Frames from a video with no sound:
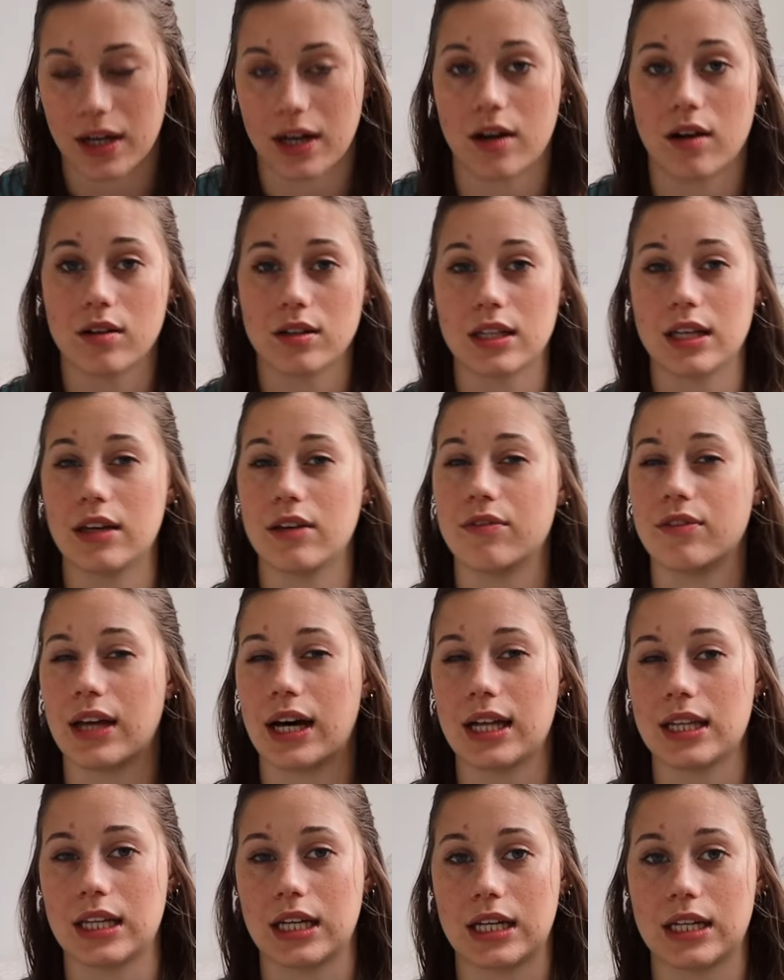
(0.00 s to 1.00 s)
I'll leave
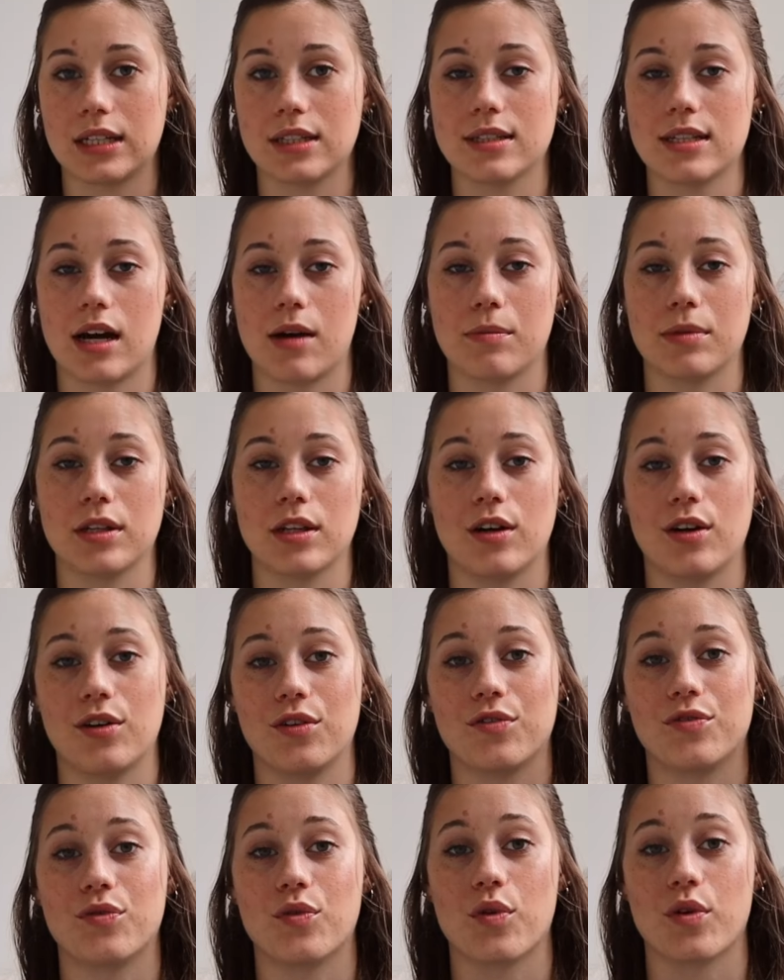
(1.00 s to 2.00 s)
that link down
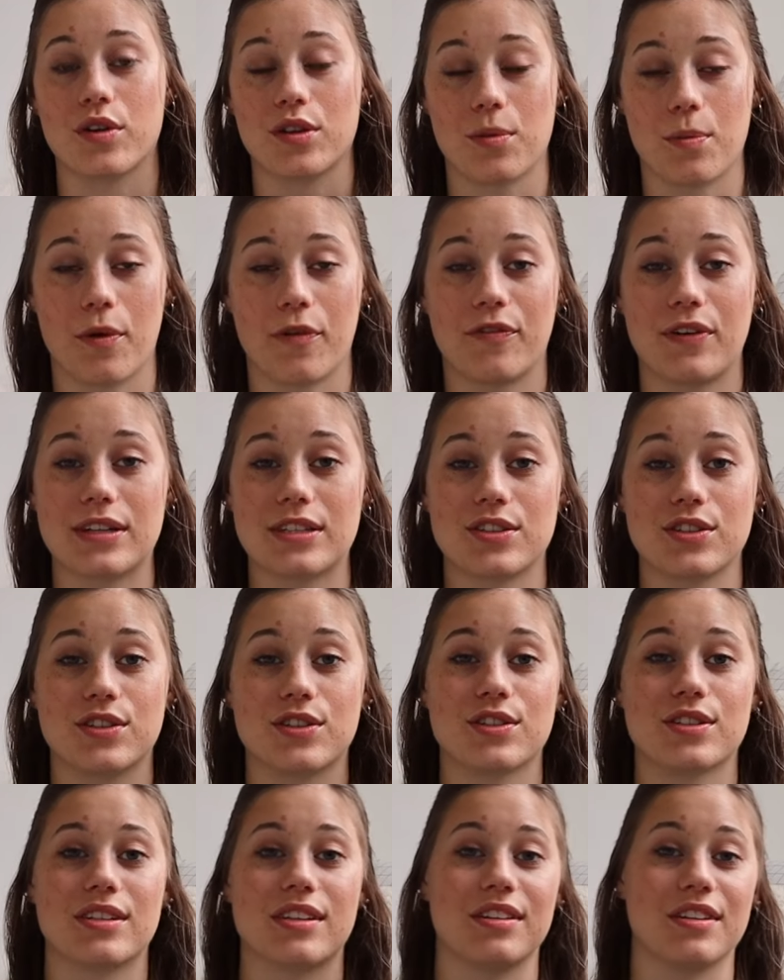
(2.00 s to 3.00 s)
below for the
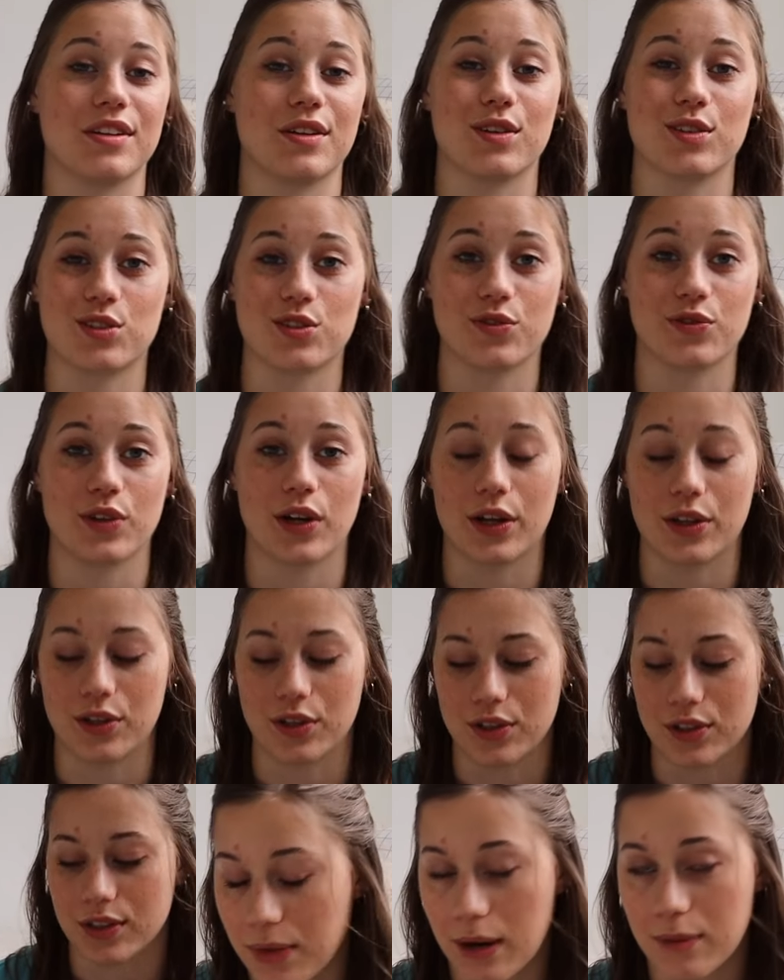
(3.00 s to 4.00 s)
professors and then also for
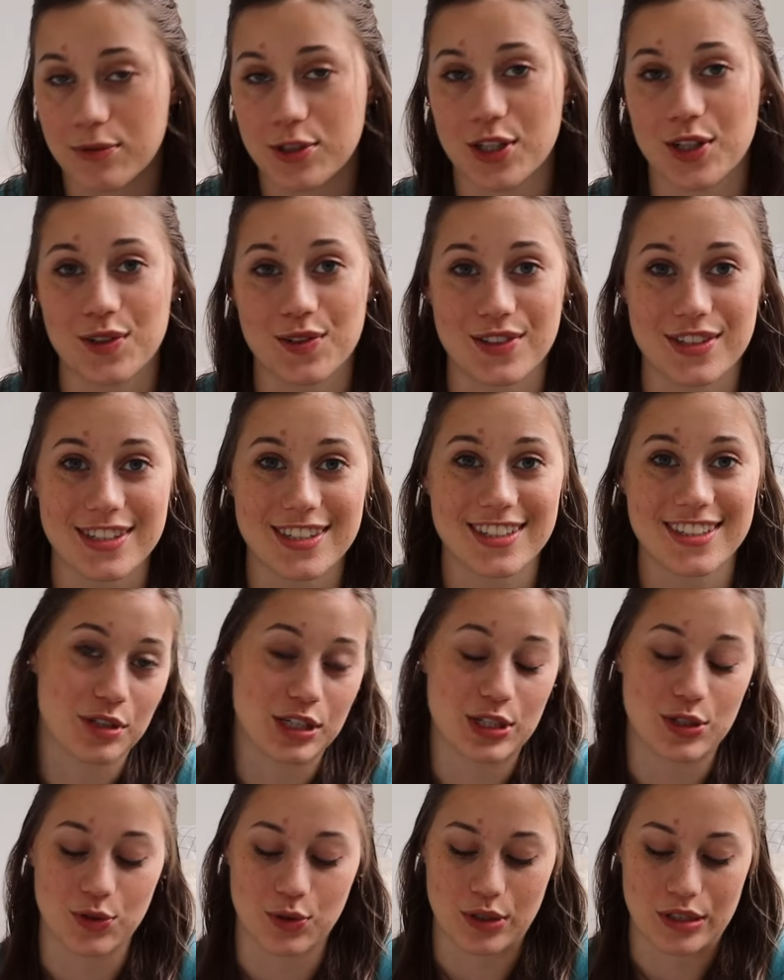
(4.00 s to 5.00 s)
other Bob Jones
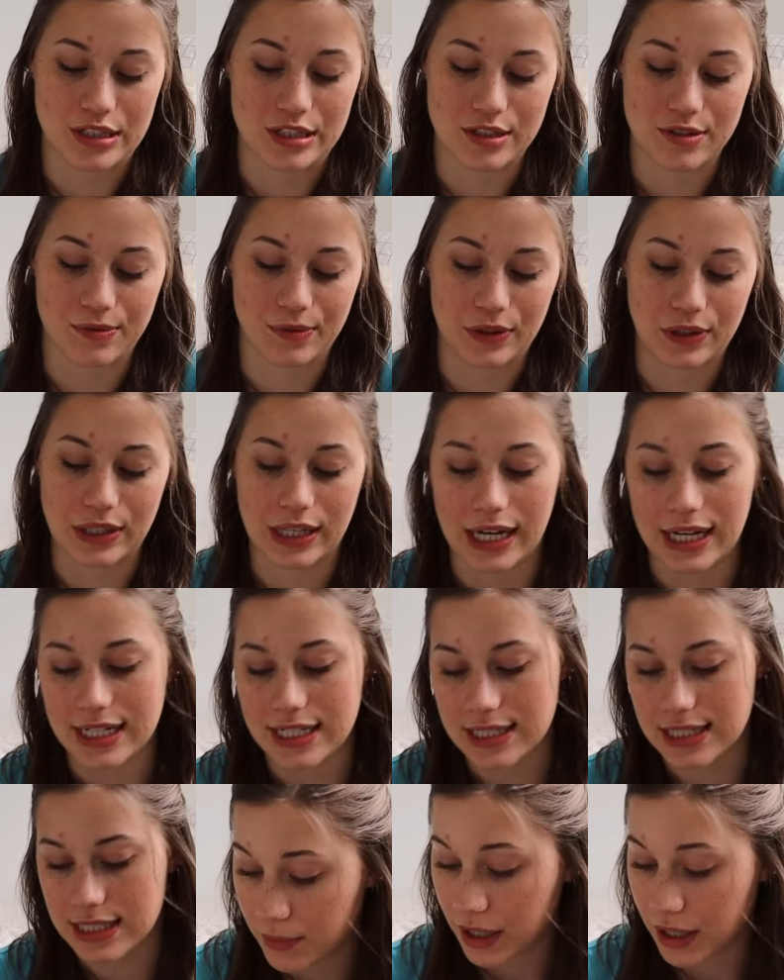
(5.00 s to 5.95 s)
resources for you guys.